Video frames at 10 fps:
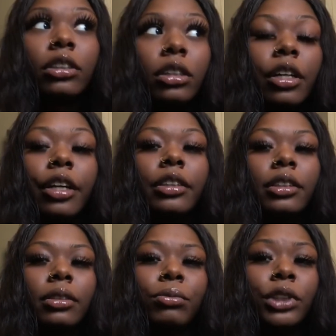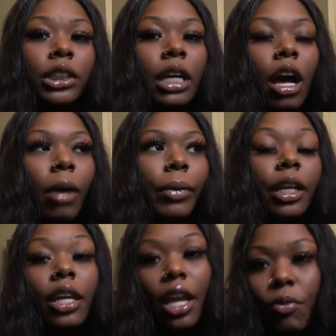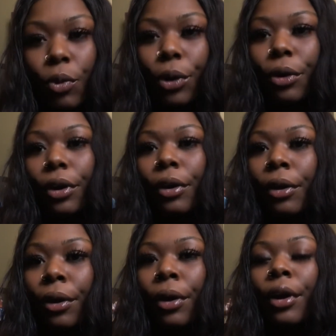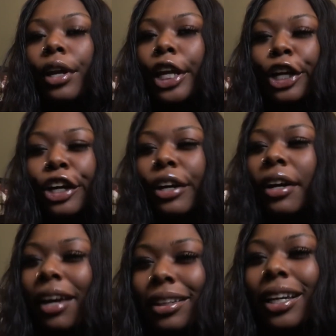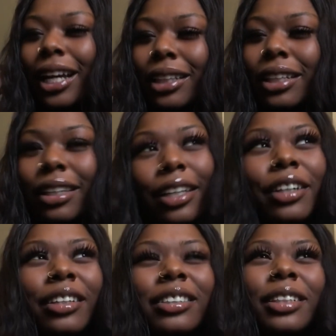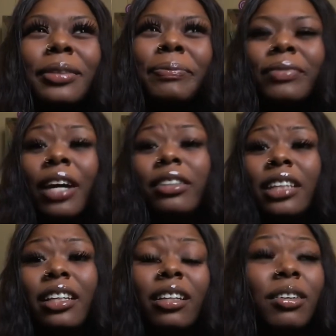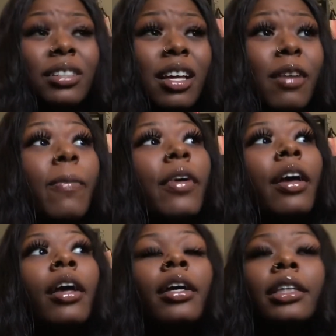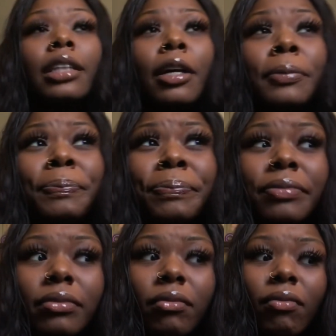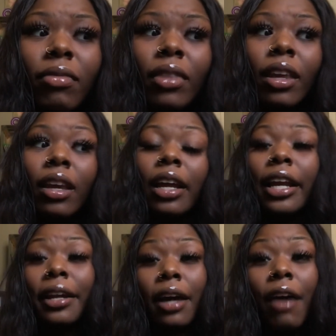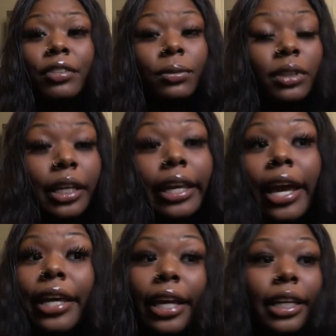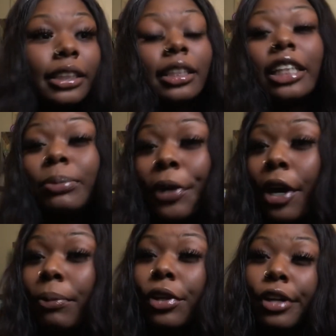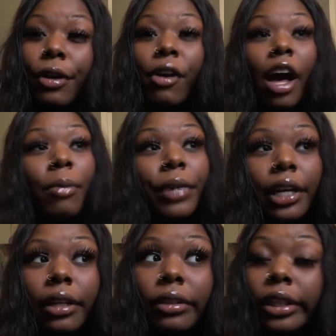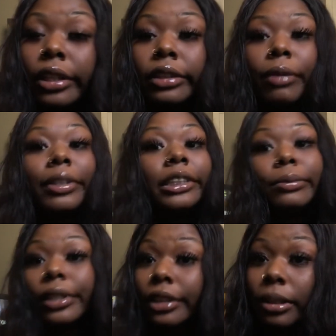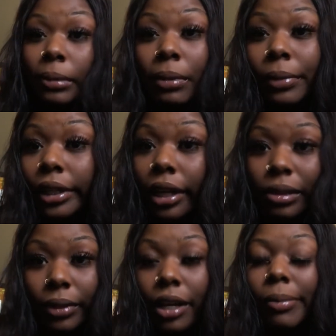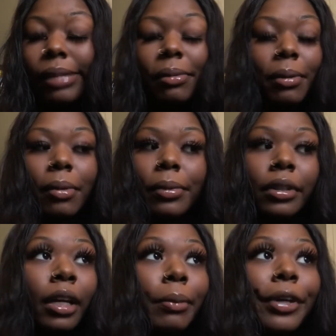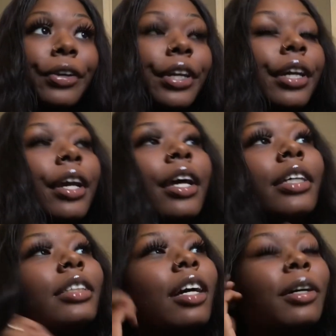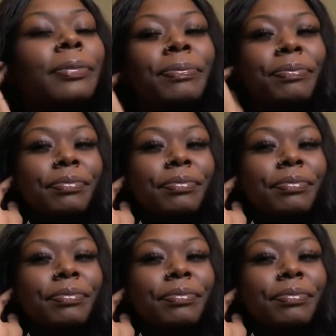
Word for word: Slur. It's when she called me the N word, nigger. I think I could say nigger, so I was saying it the whole time. So and the officer was like, yeah, yes, yes, ma'am. You know, calm down, cause I wish you would talk my mama any kind of way. I don't play with my mama. Period. So